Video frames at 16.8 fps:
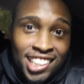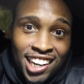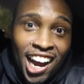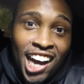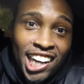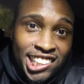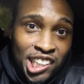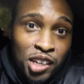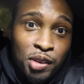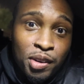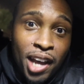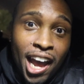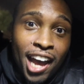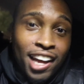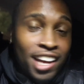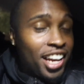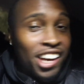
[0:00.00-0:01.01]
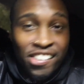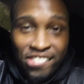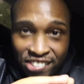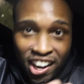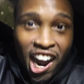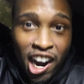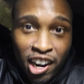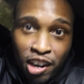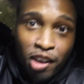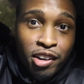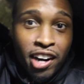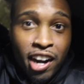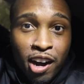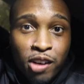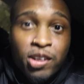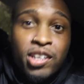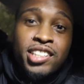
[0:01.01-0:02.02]
I do that? If y'all don't
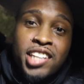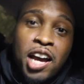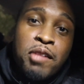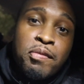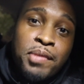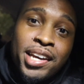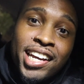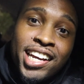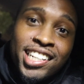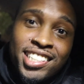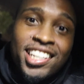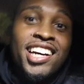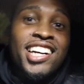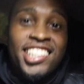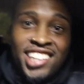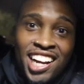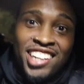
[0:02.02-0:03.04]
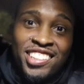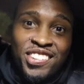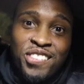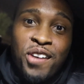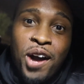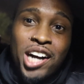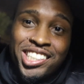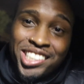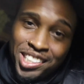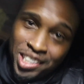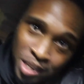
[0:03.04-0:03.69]
know, that means thanks for watching.